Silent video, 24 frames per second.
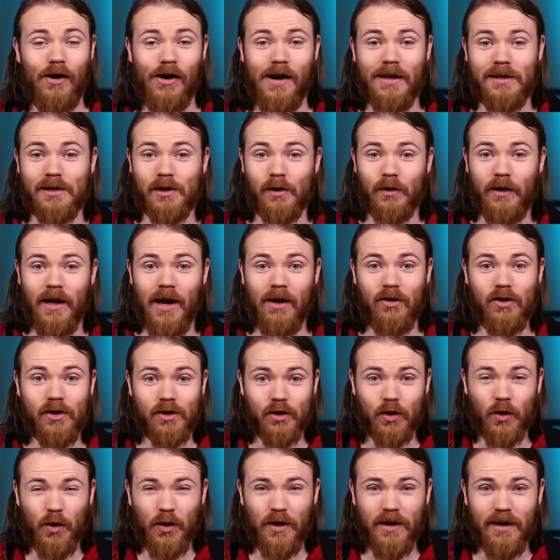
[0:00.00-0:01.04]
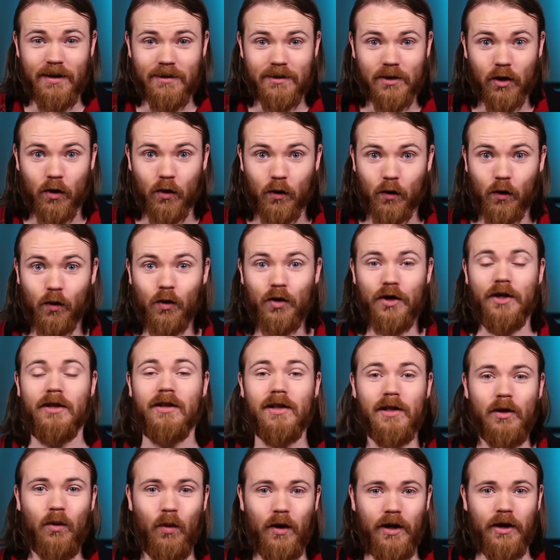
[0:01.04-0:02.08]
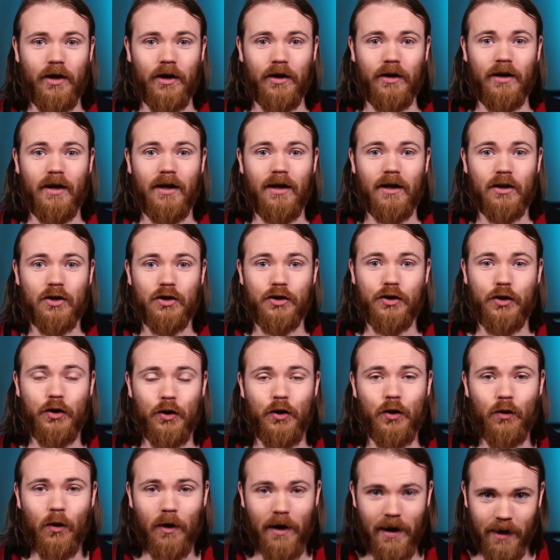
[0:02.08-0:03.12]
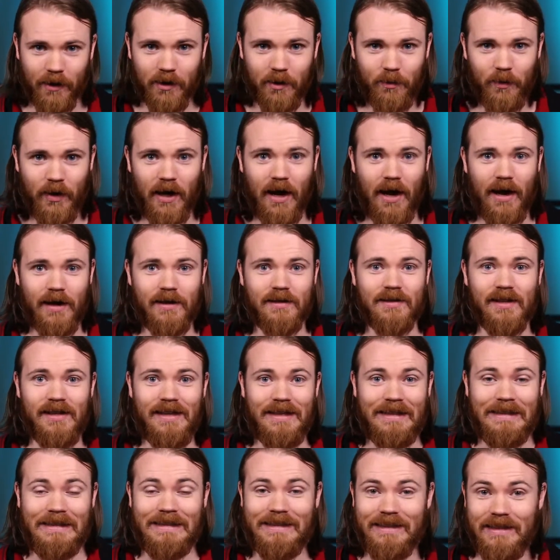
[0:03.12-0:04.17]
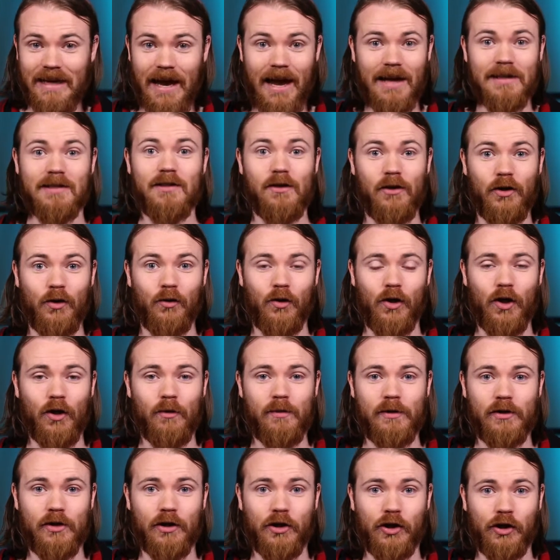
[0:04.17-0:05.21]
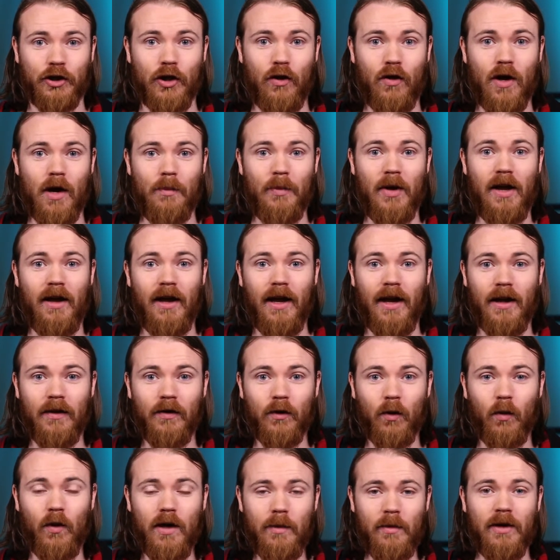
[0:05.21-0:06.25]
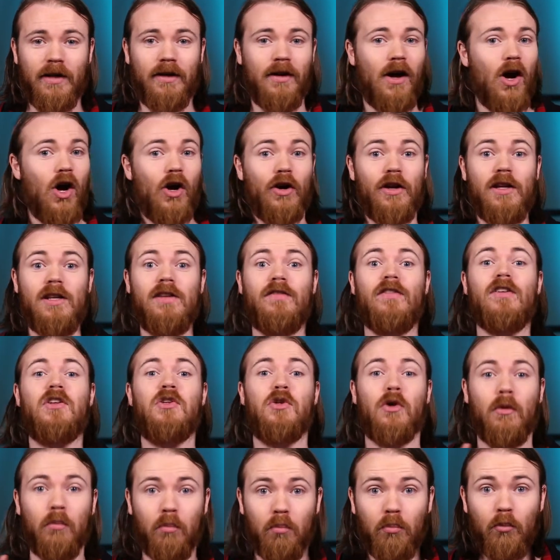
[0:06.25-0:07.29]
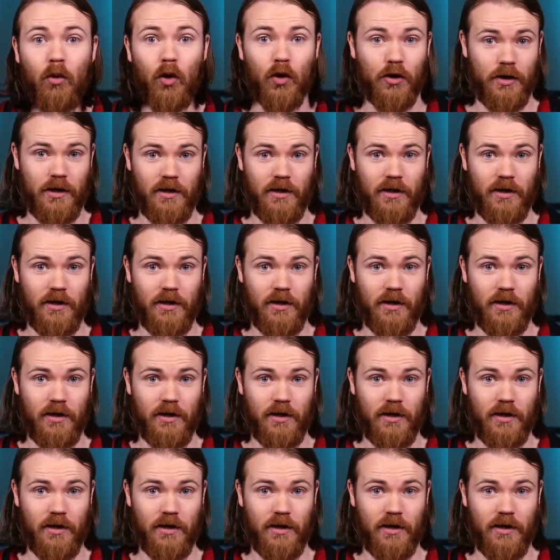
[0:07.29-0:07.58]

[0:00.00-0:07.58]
right, so now the story gets really weird. 2 random guys in dazzling robes just show up, and the women are even more